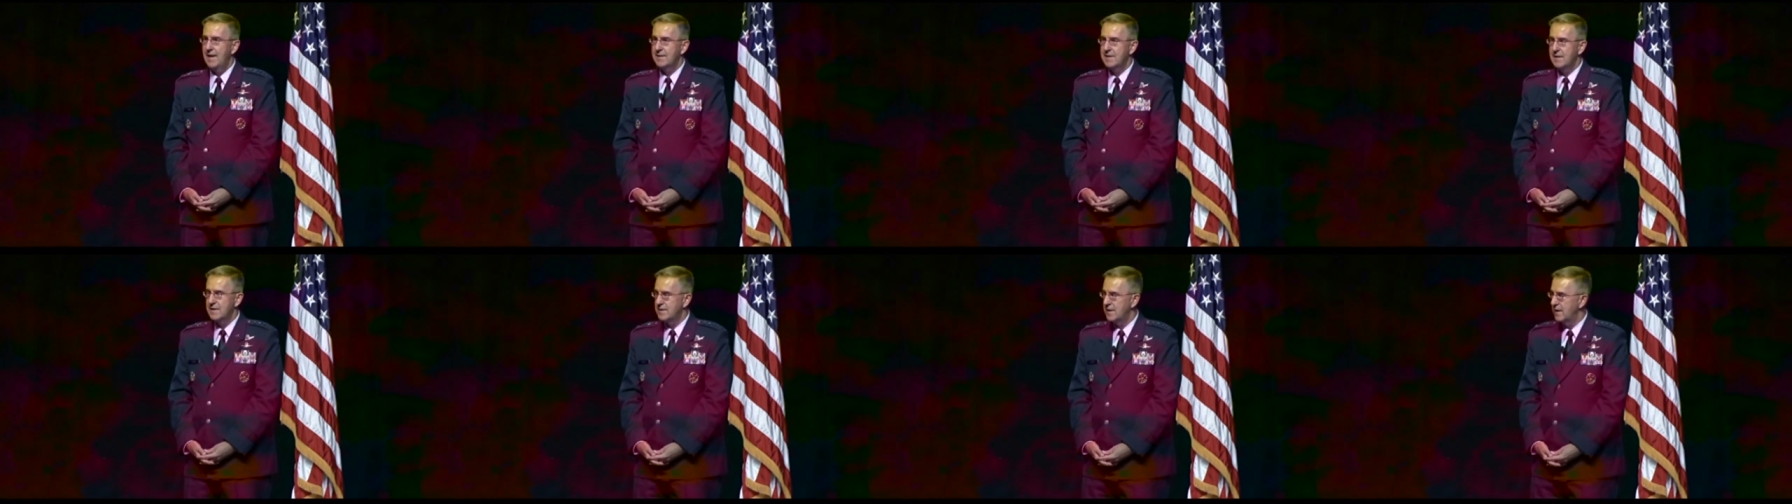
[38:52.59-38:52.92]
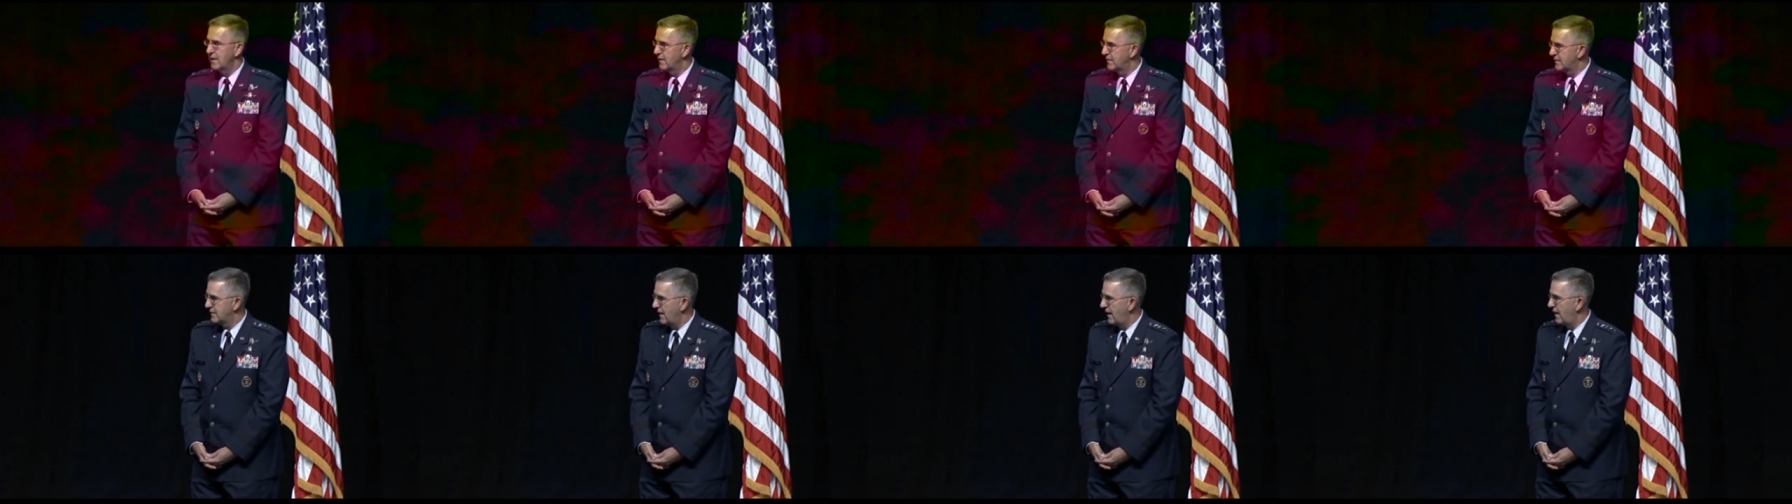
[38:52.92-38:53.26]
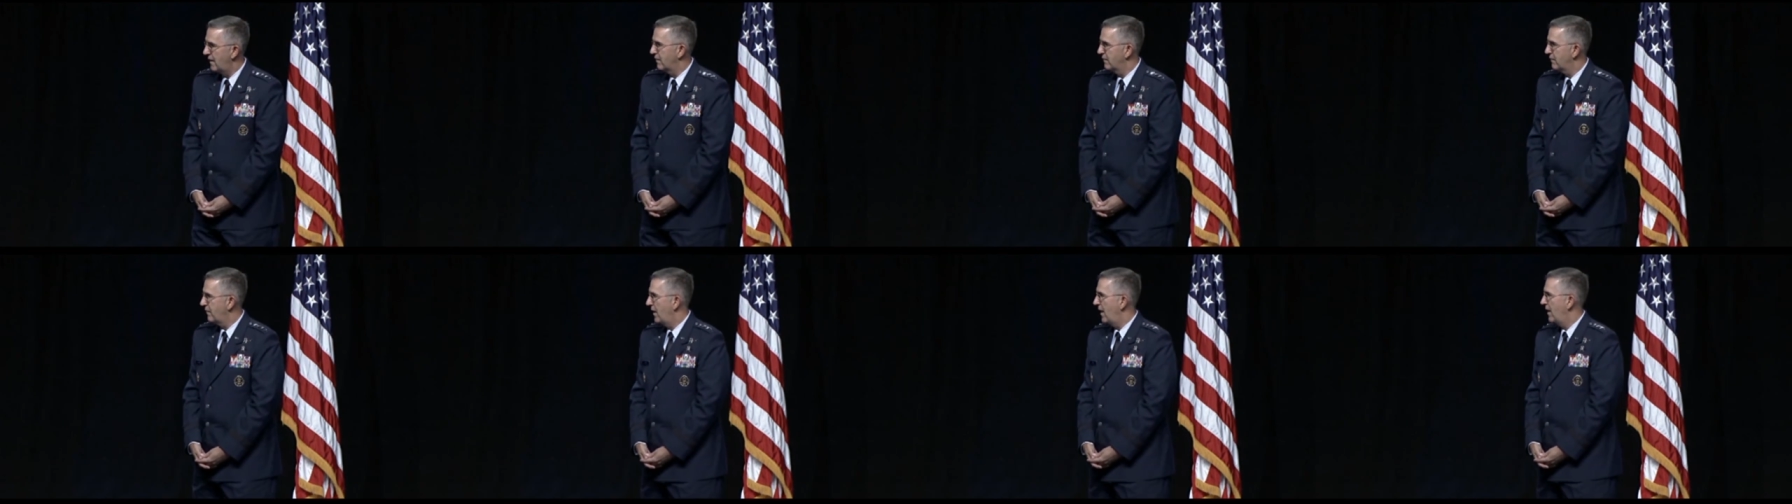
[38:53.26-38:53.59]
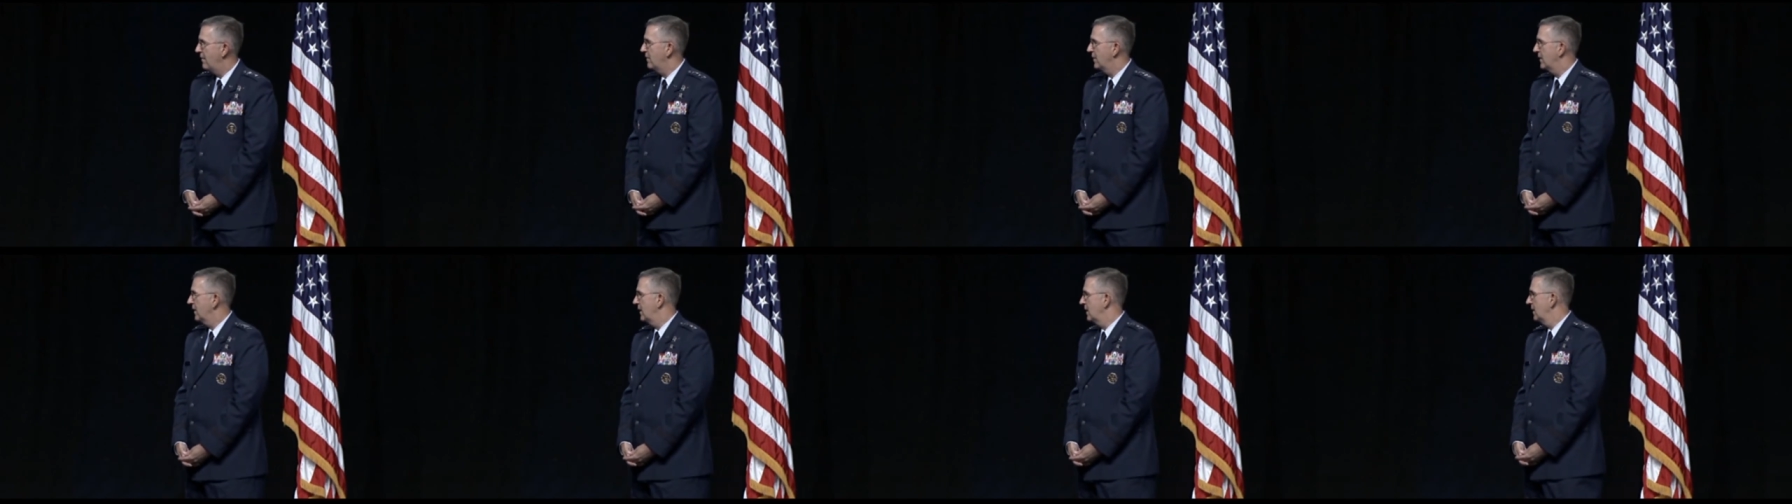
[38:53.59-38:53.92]
And I got to see the
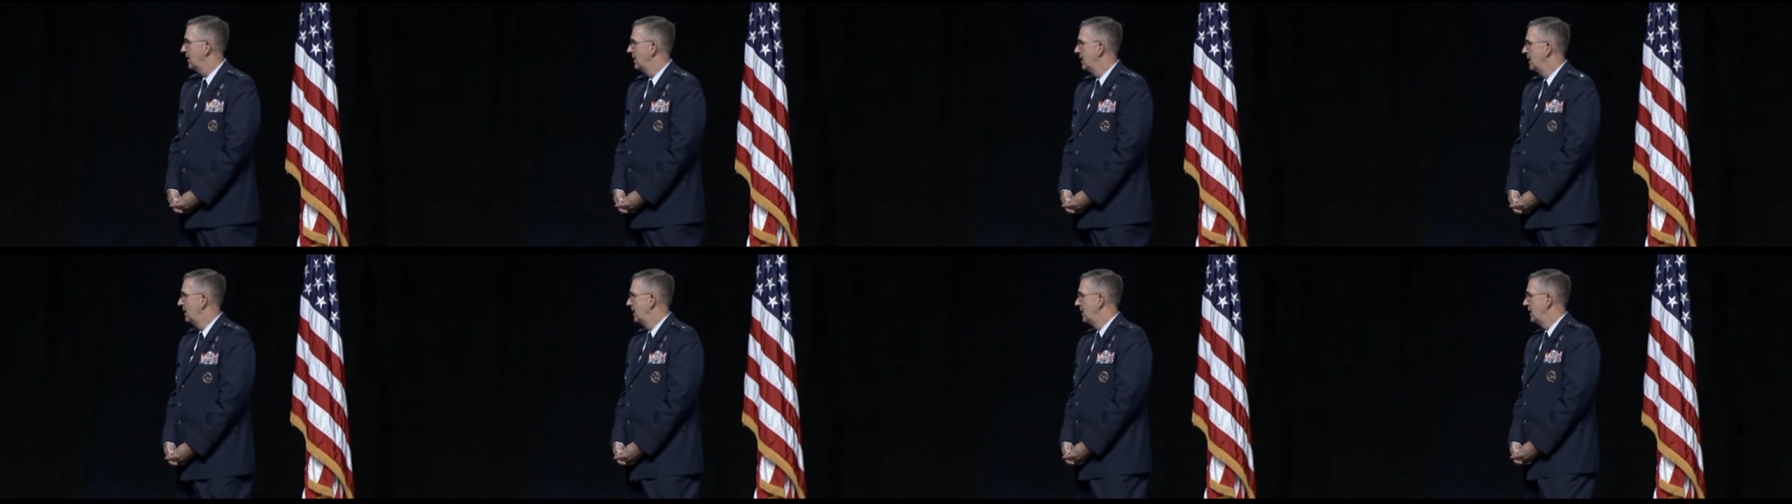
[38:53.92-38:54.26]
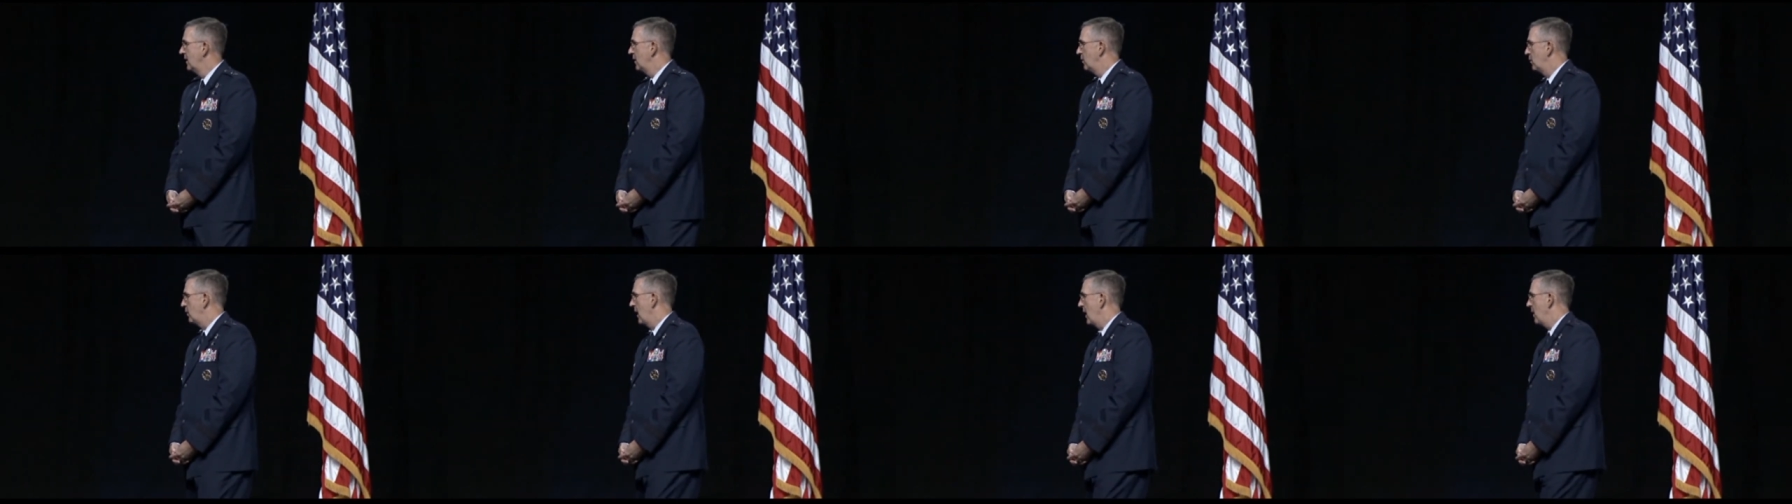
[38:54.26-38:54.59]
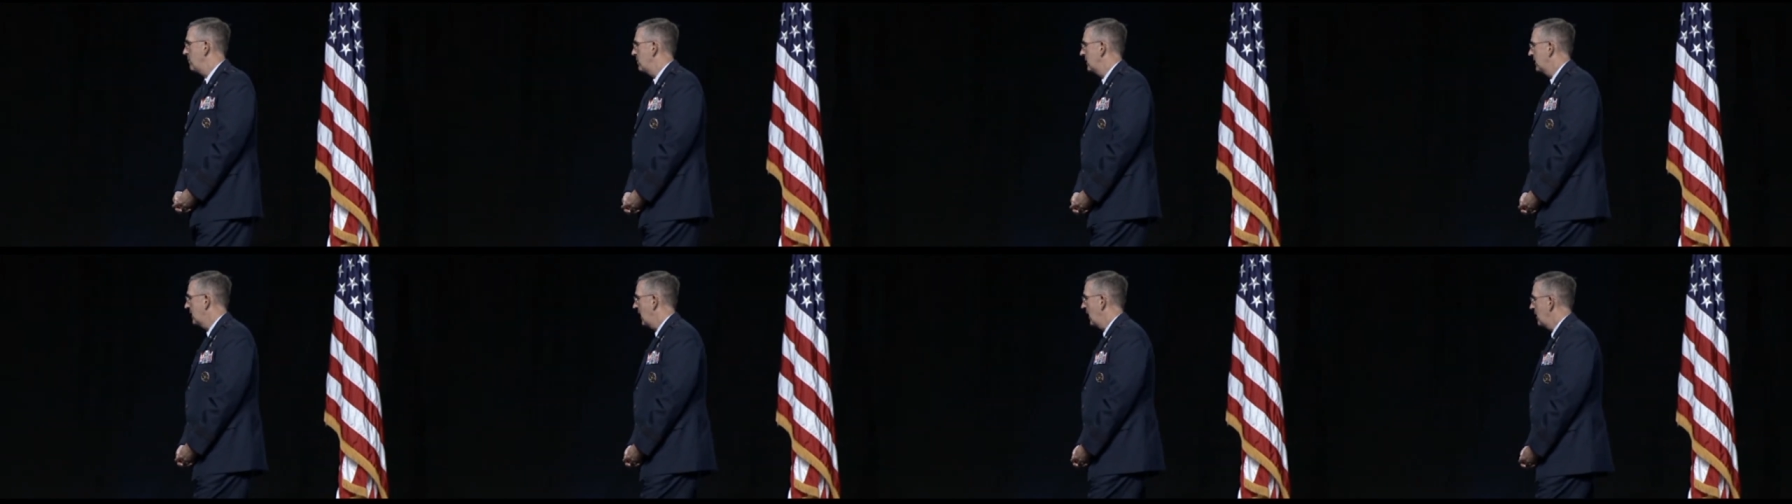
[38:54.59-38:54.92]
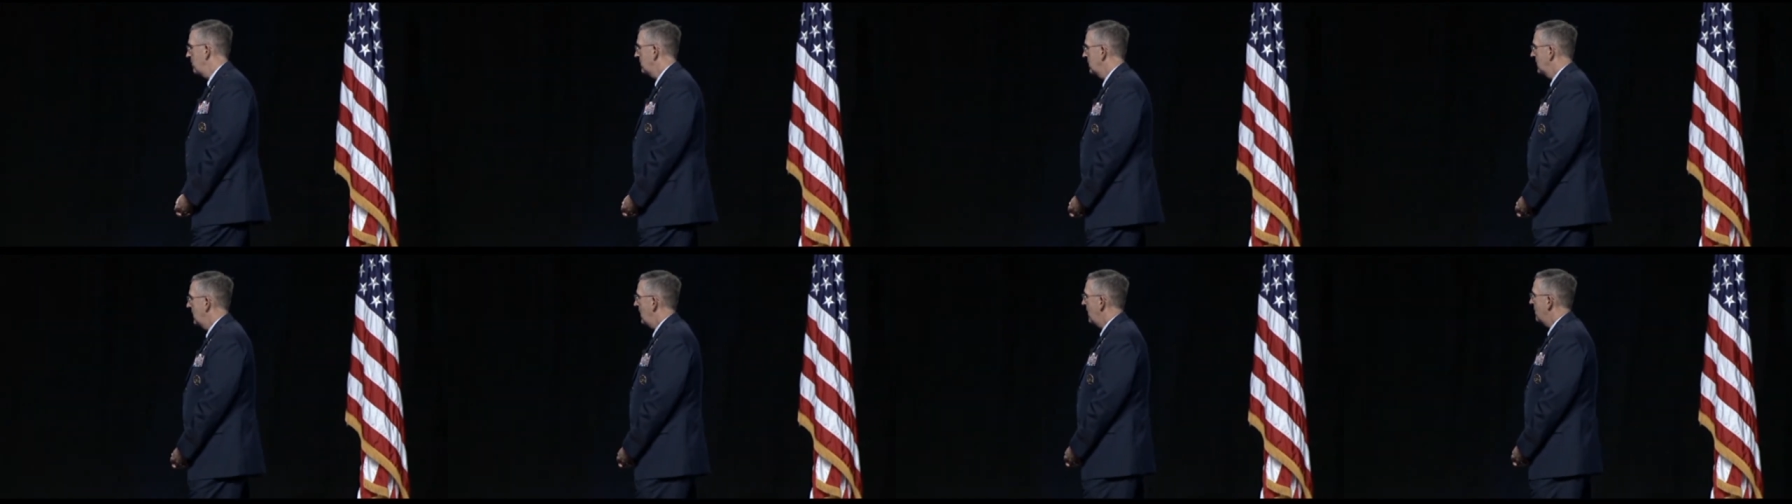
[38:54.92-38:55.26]
Saturn V on the ramp
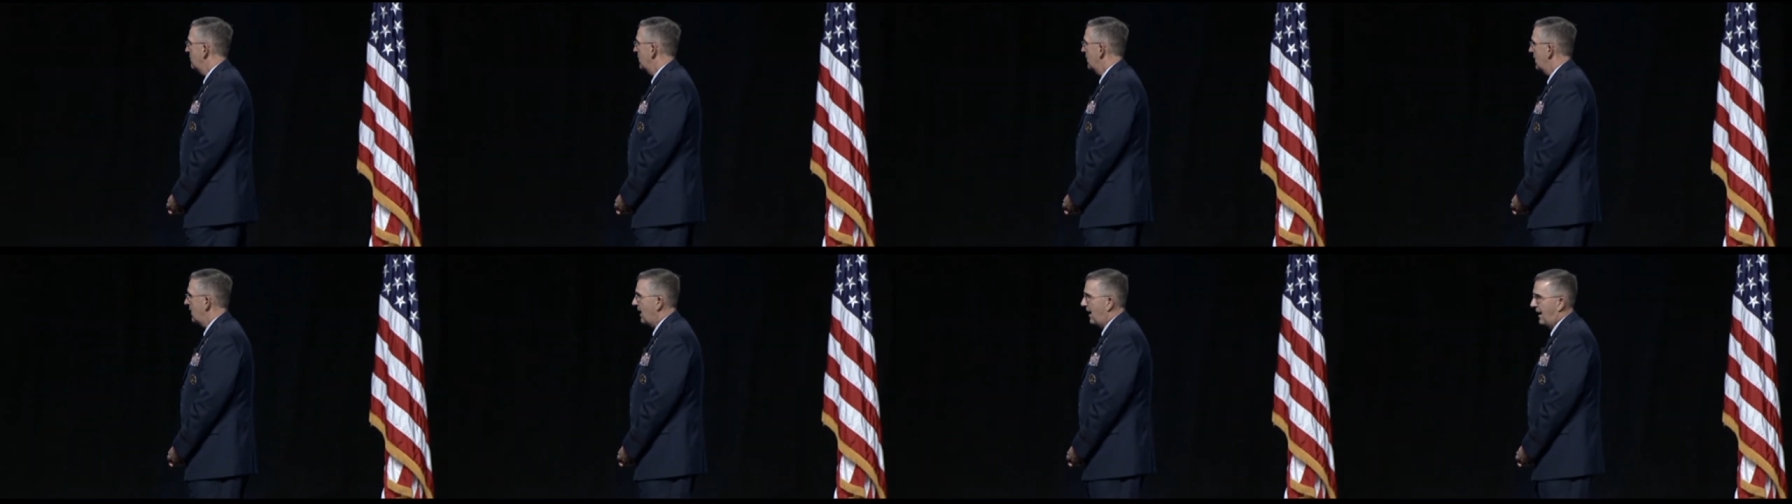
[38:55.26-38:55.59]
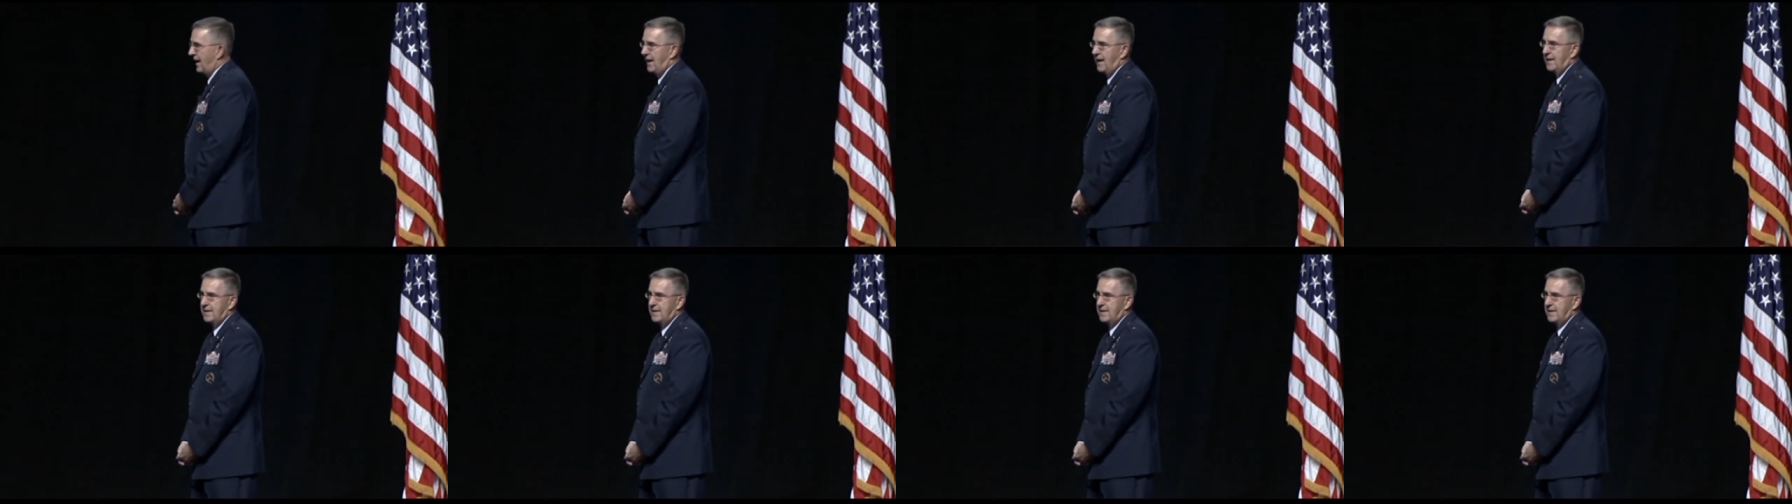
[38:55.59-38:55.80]
at Cape Canaveral.